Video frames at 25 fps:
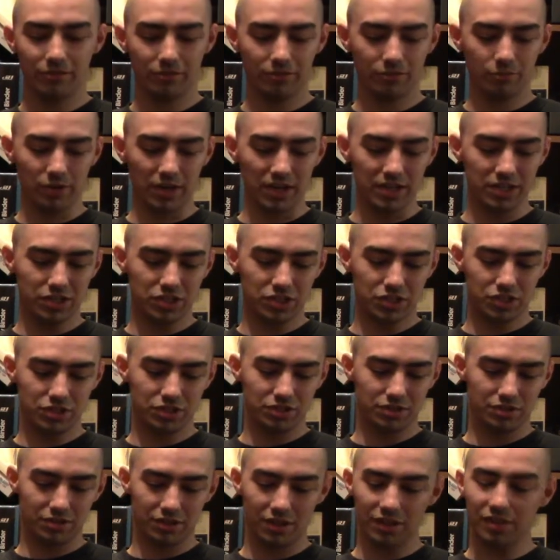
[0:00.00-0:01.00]

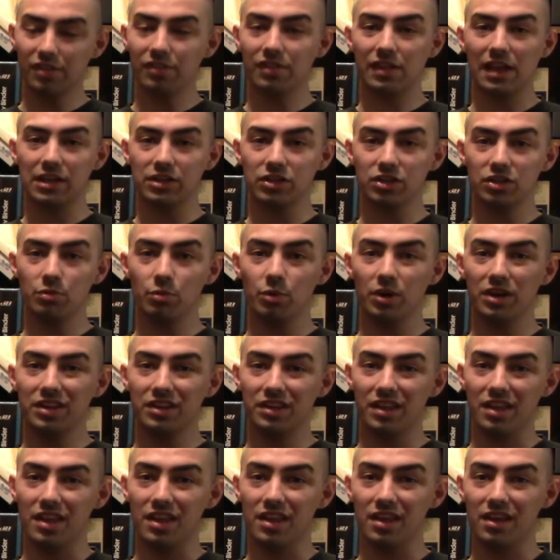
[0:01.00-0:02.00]
Which, this is actually what
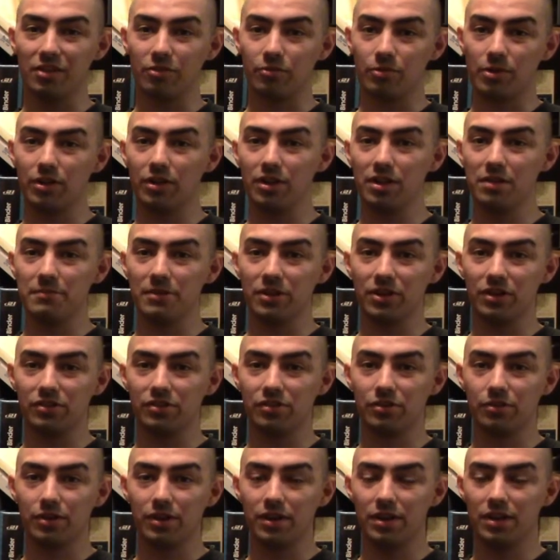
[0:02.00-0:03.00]
the Israeli
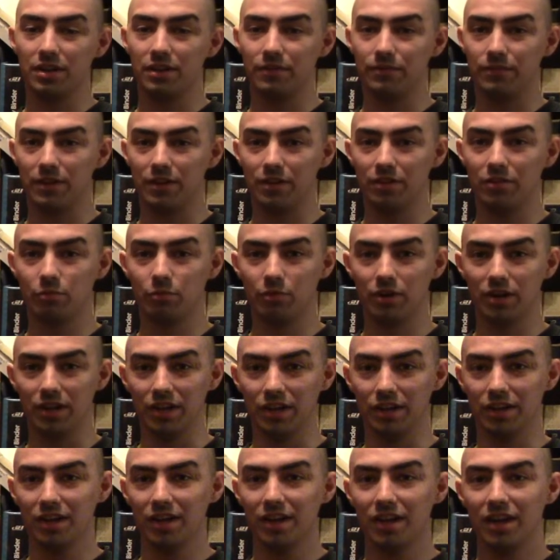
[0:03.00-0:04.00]
military defense wanted.